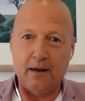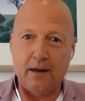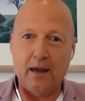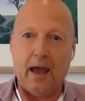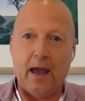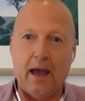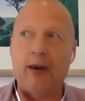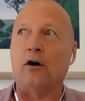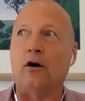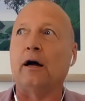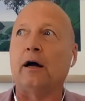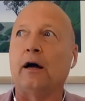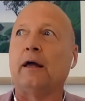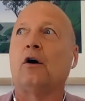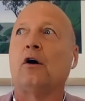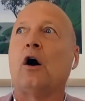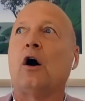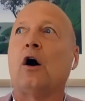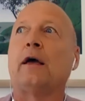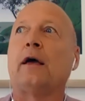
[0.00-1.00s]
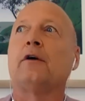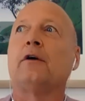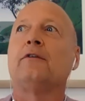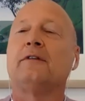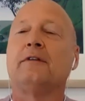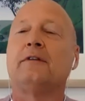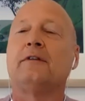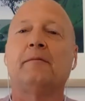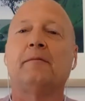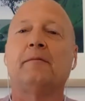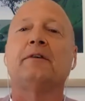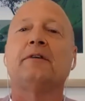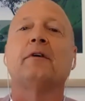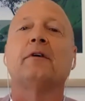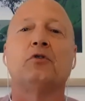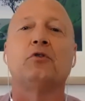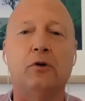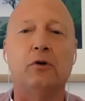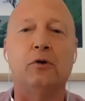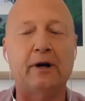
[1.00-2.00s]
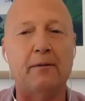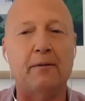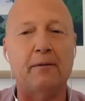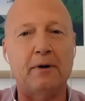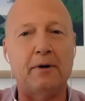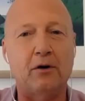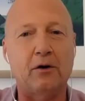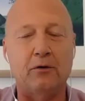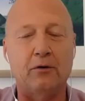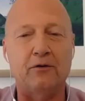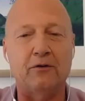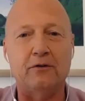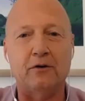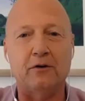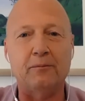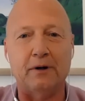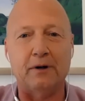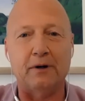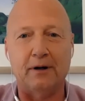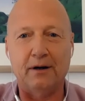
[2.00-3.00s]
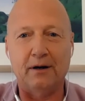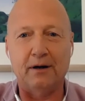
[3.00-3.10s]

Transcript: And I could see myself doing it, but I couldn't stop it.